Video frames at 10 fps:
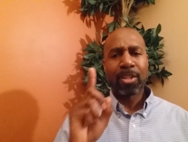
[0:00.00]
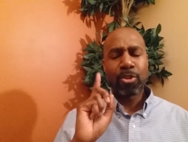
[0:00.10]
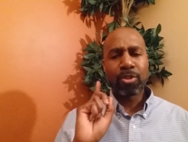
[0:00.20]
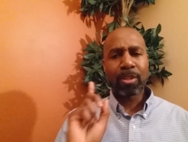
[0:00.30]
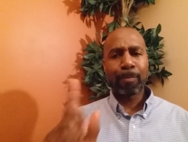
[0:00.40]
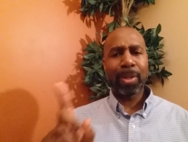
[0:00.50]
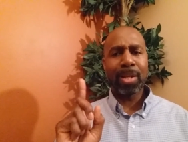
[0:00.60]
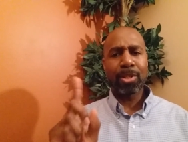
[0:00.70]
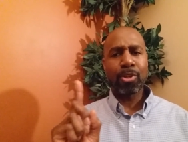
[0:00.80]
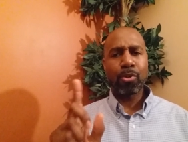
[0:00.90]
to
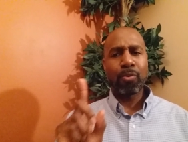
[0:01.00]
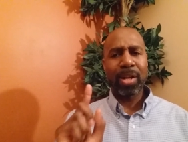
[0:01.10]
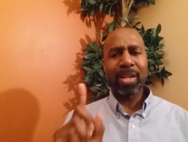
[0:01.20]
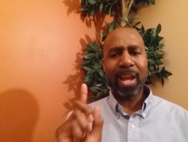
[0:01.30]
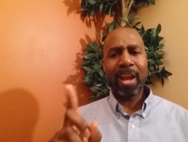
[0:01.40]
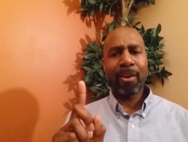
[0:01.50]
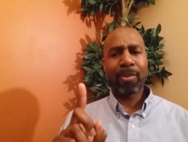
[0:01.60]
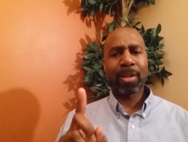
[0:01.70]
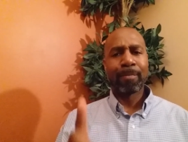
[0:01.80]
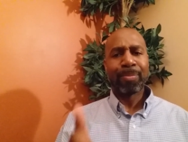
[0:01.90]
speak to you in an
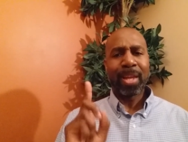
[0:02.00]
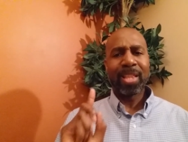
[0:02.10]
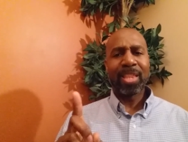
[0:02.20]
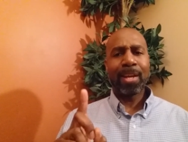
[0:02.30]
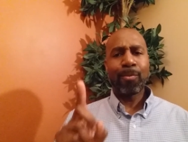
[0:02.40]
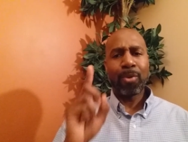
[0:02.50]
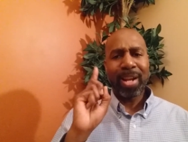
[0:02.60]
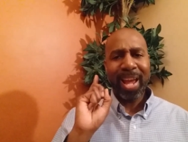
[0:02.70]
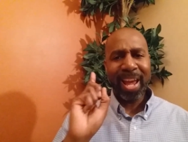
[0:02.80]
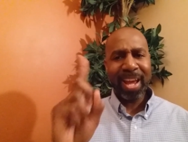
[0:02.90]
area. And then
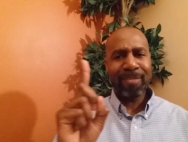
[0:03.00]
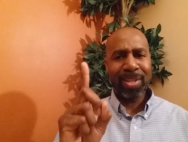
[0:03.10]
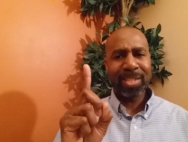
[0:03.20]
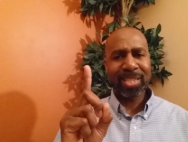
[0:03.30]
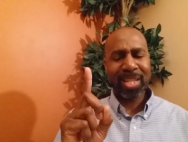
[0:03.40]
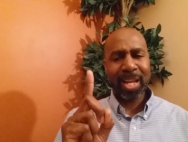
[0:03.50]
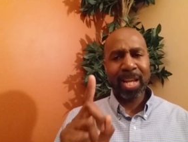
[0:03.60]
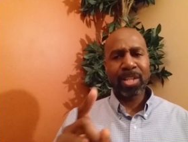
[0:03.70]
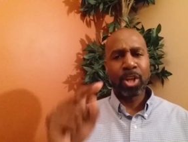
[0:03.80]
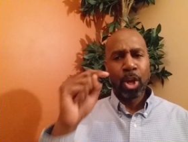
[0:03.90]
what heaven
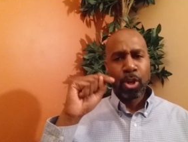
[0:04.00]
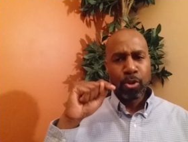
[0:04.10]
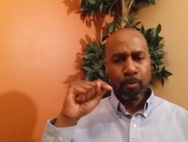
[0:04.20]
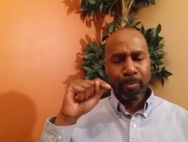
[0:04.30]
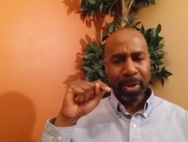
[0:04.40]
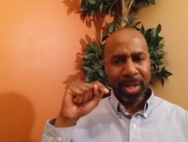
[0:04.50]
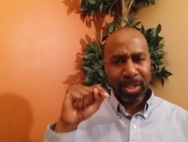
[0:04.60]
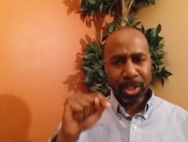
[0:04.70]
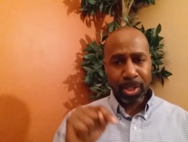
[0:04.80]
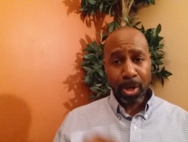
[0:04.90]
says, you bring
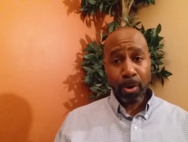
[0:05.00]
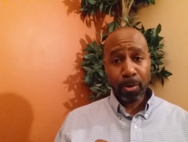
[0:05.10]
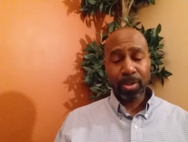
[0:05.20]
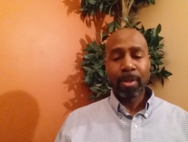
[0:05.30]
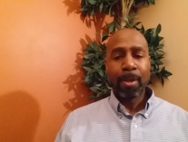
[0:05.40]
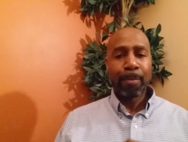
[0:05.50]
into the earth.